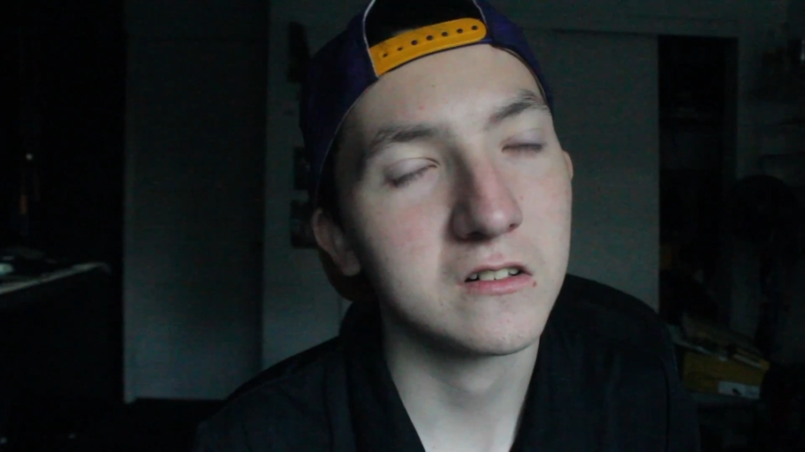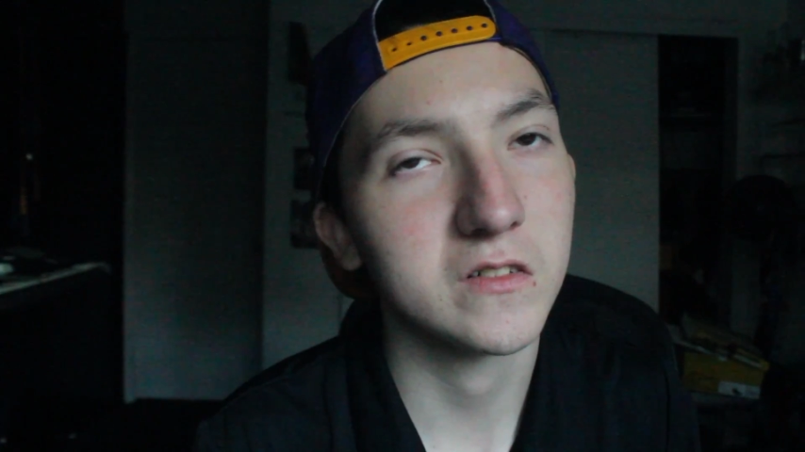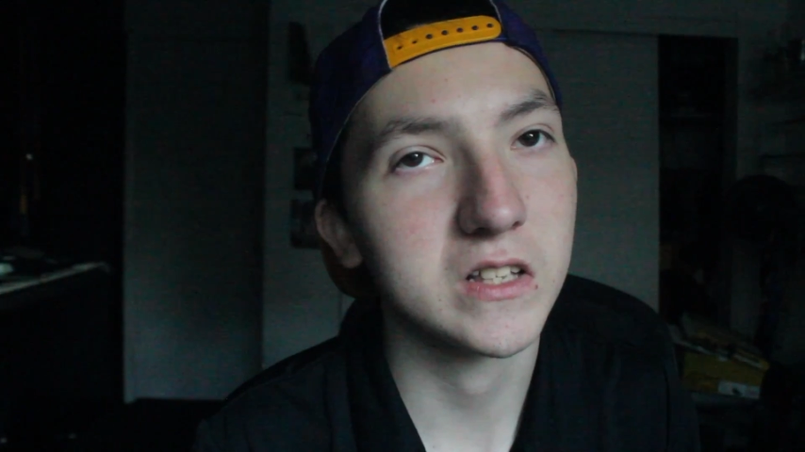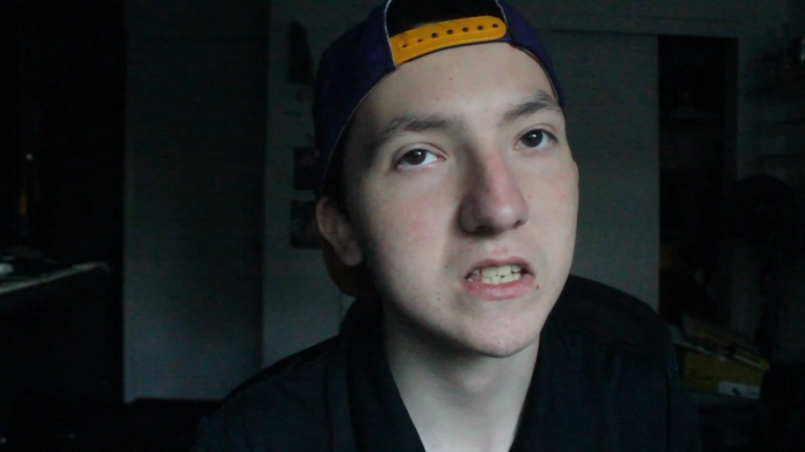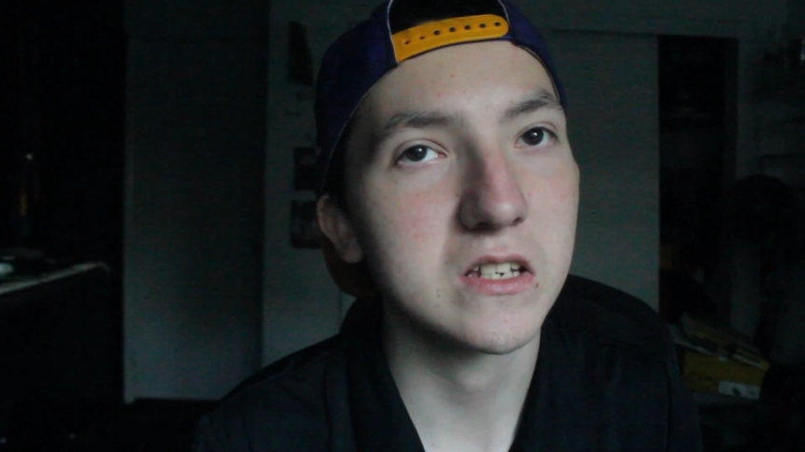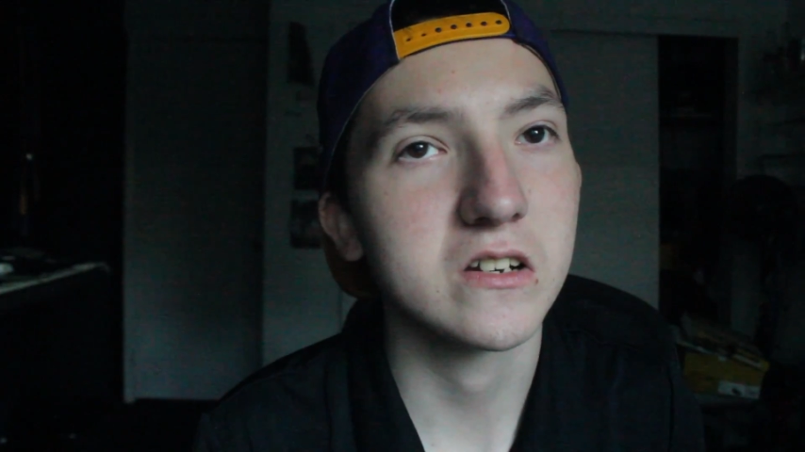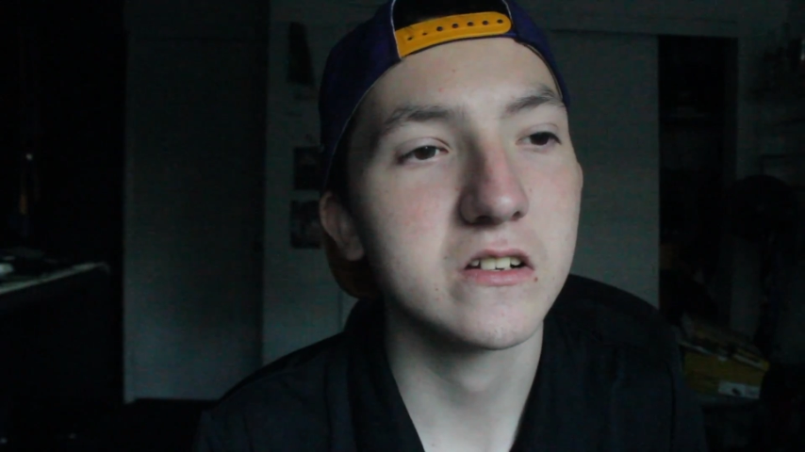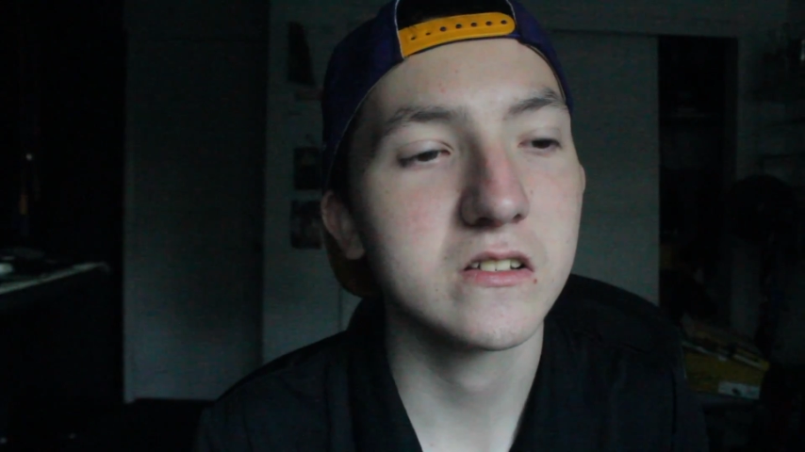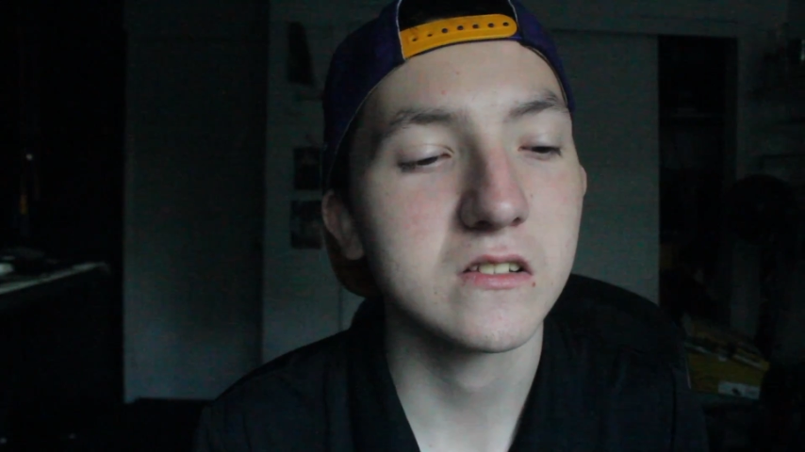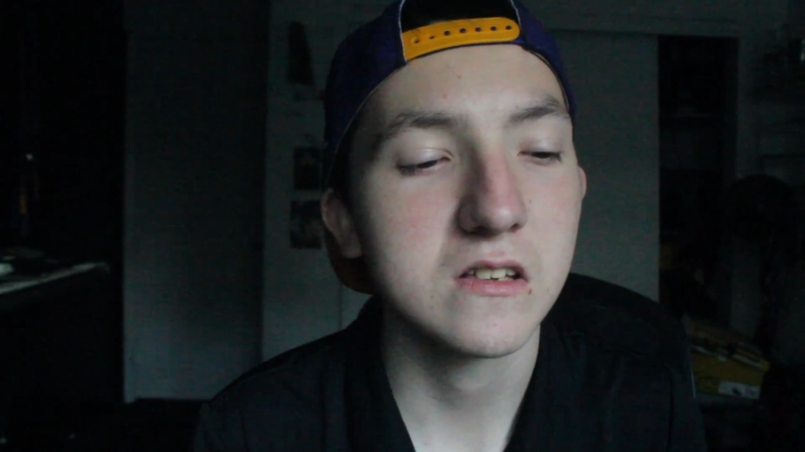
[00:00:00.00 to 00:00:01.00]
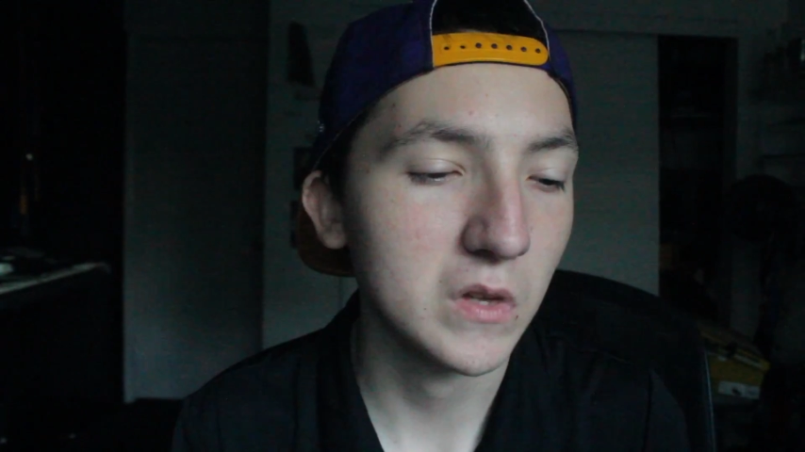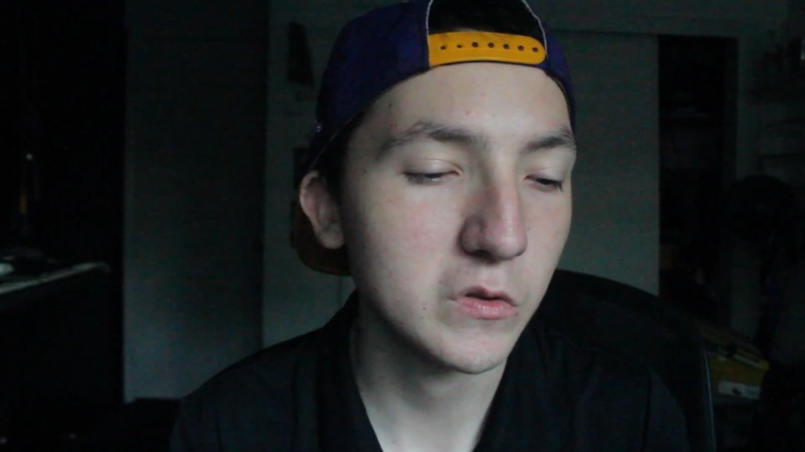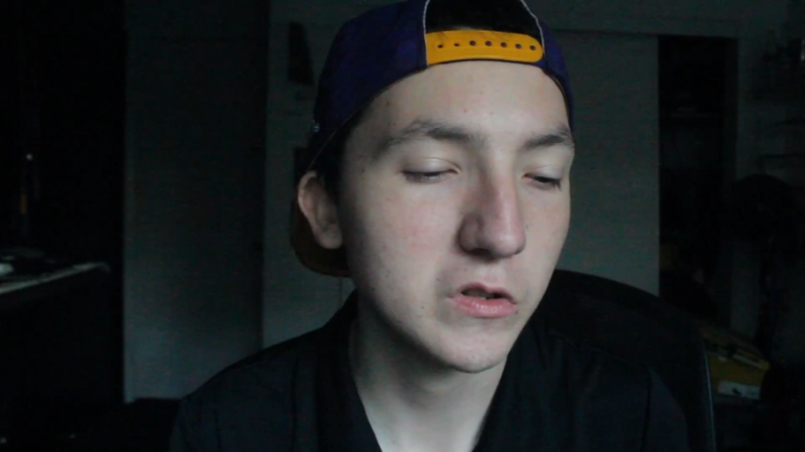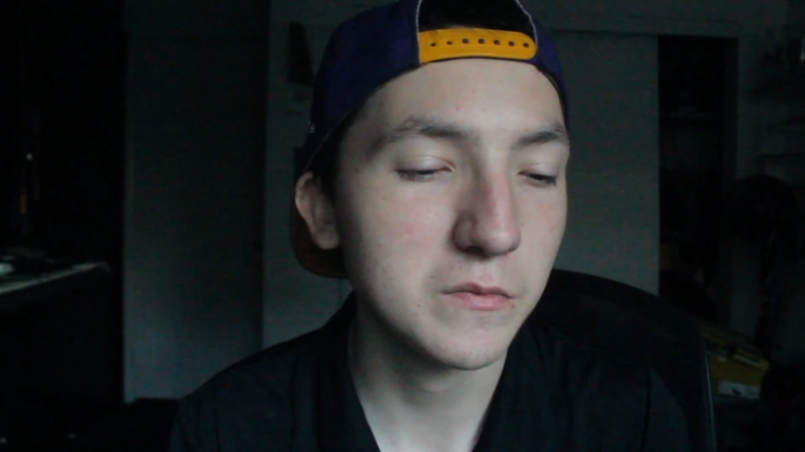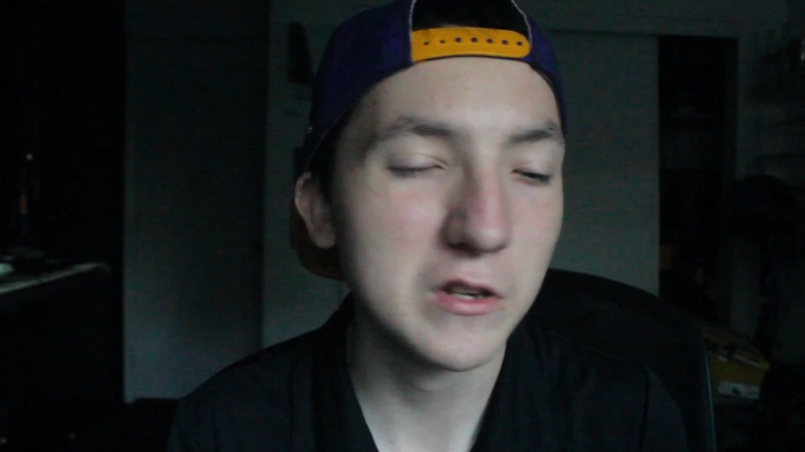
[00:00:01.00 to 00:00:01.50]
over these years.
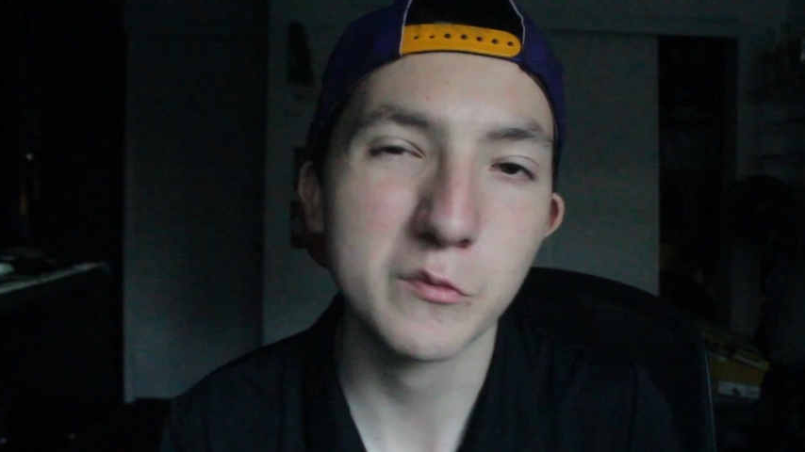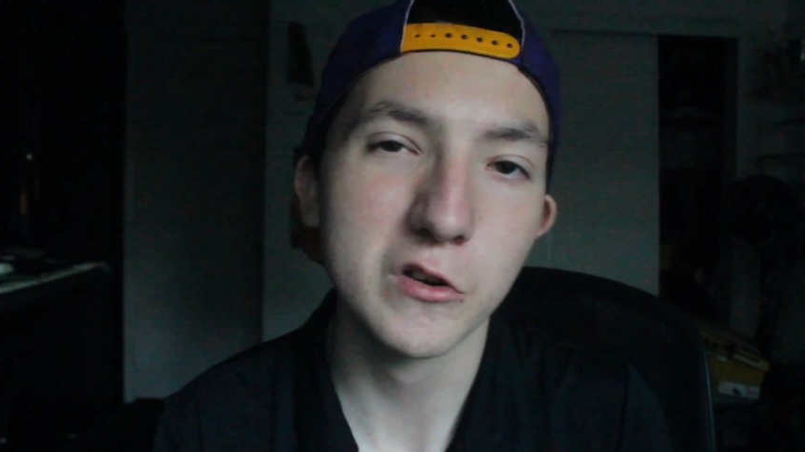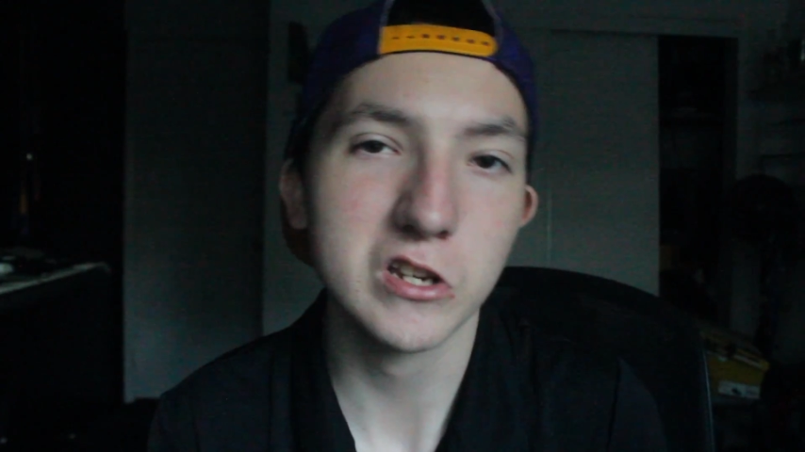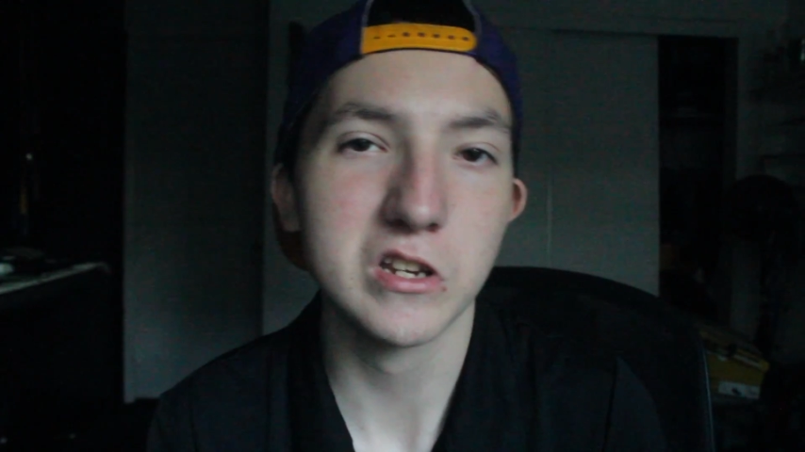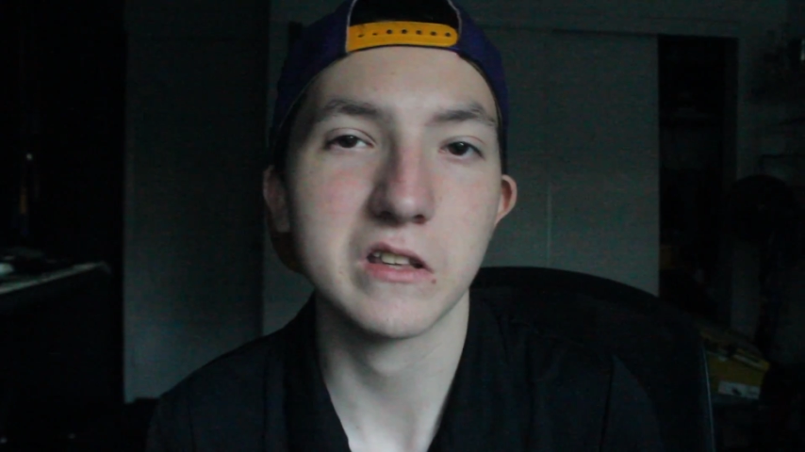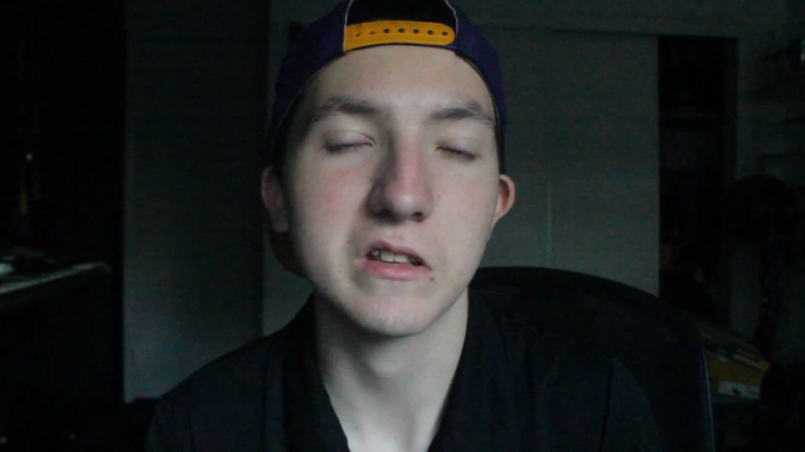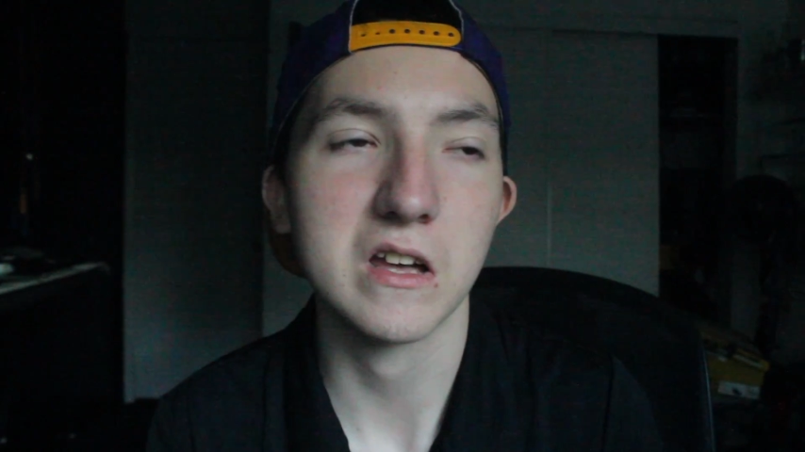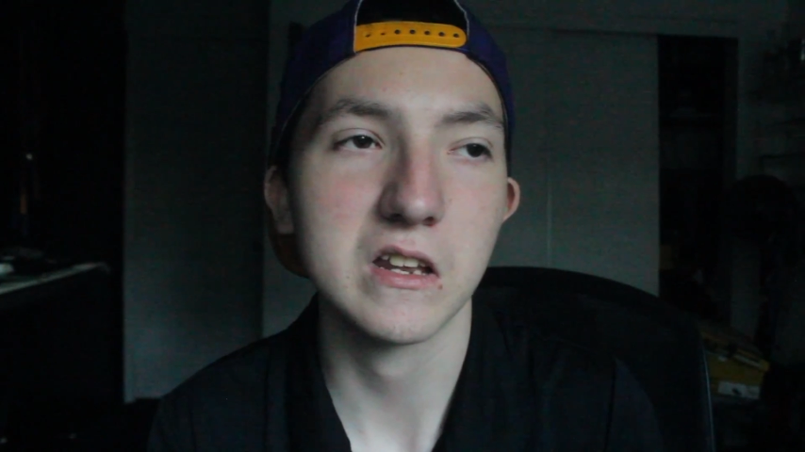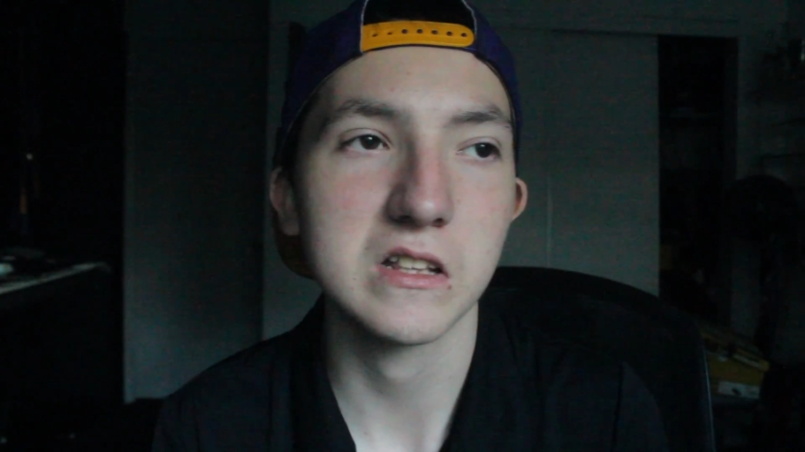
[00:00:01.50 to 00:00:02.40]
It's just me appreciating that.